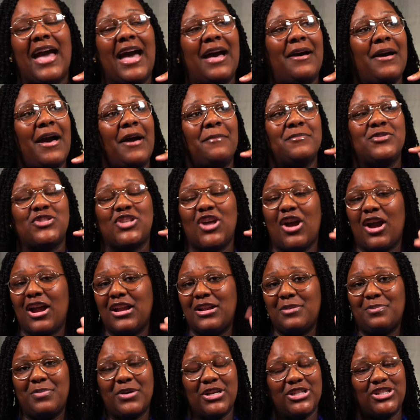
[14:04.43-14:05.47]
I'm sorry
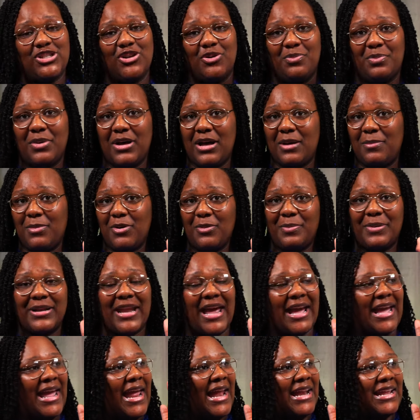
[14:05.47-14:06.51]
to bust your bubble, but
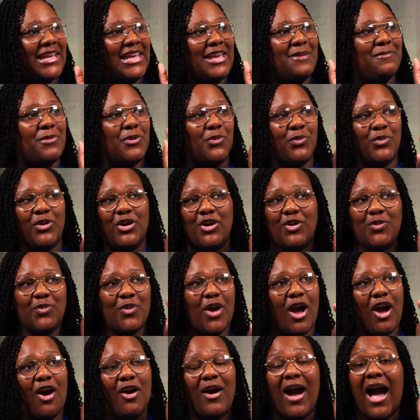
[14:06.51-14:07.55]
I got to keep it real,
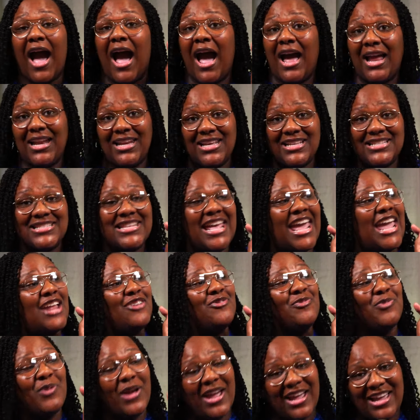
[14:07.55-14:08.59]
raw, honest,
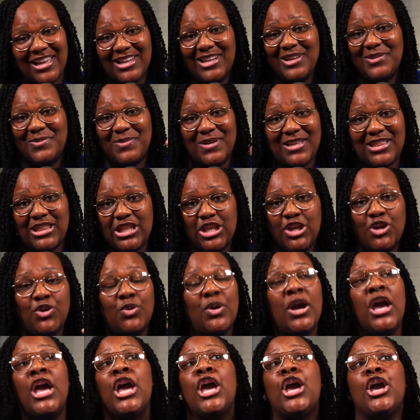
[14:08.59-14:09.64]
and regular with
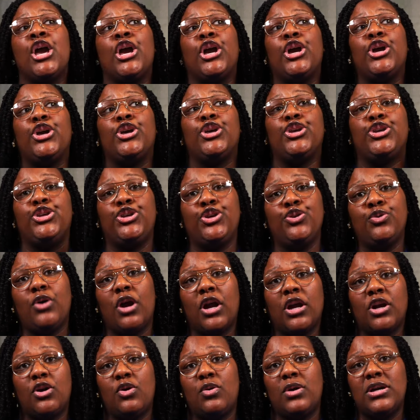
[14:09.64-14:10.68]
you. You
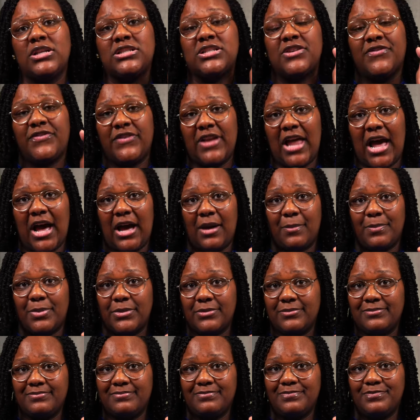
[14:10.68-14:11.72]
are going to flop.
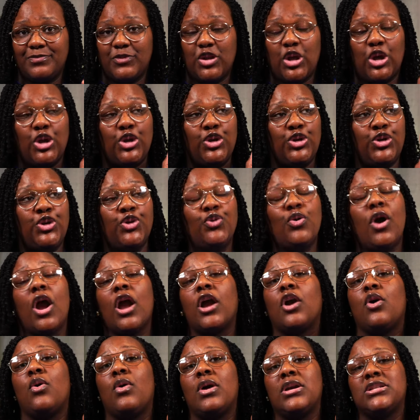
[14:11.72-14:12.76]
You are
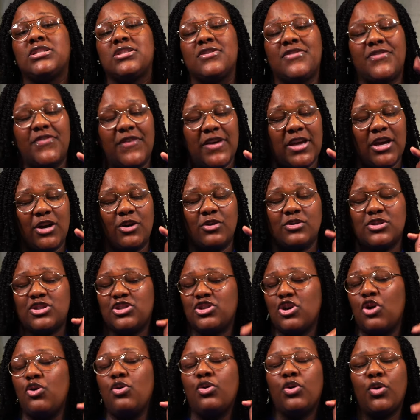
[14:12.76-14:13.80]
going to fail
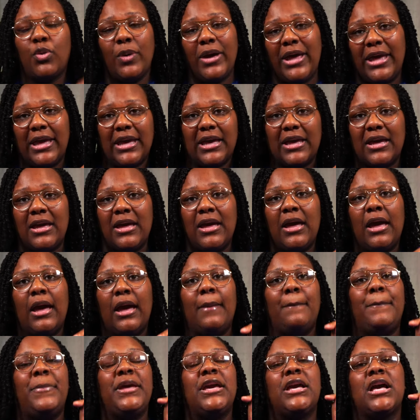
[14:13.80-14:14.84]
so quick
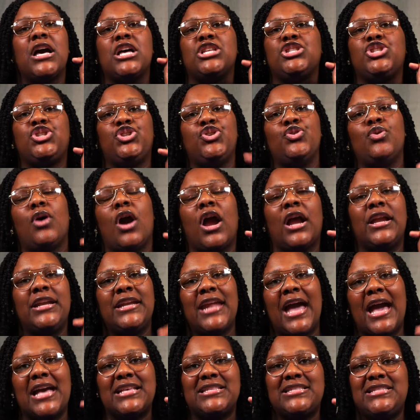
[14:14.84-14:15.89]
because you are
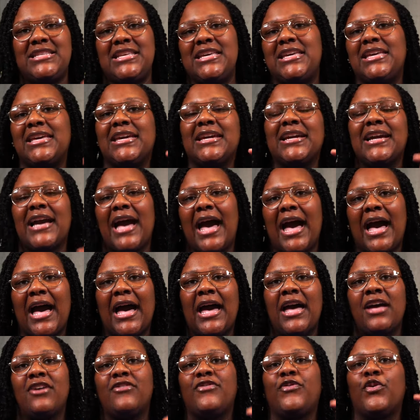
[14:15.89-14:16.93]
not seeking
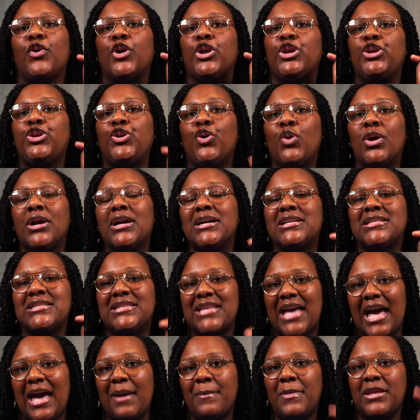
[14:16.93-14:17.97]
God for your
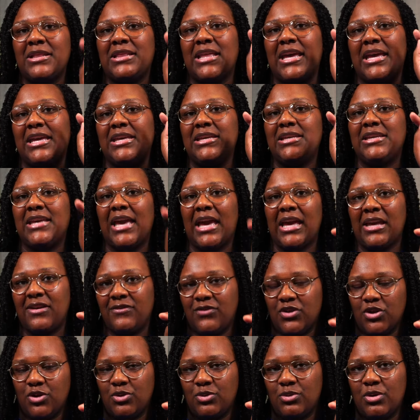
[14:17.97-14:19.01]
assignment that he
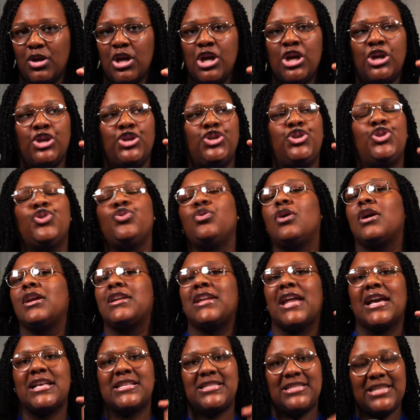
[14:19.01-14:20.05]
gave you. You are
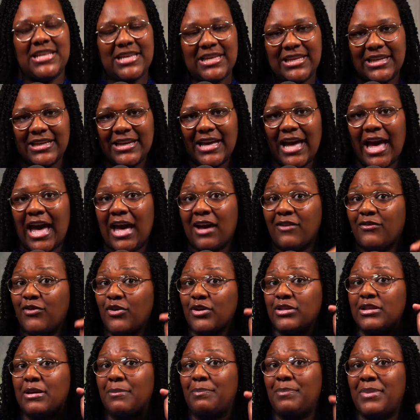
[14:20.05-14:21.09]
not seeking God
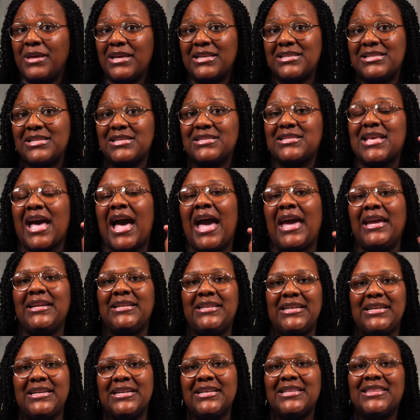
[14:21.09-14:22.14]
for the business
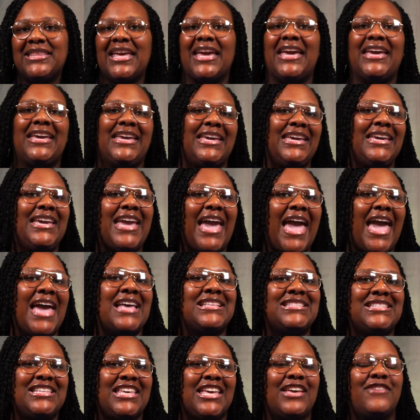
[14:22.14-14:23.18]
idea that he
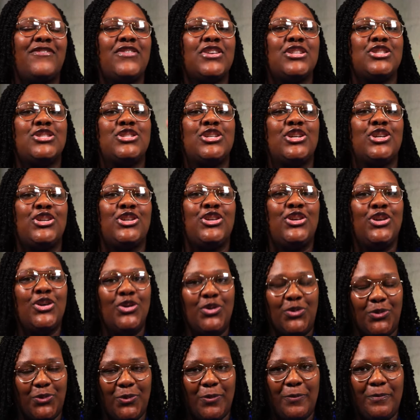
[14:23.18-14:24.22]
has given to
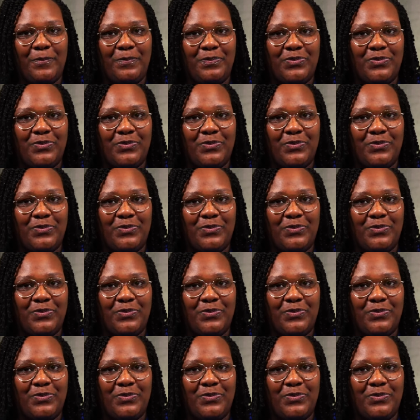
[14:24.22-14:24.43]
you.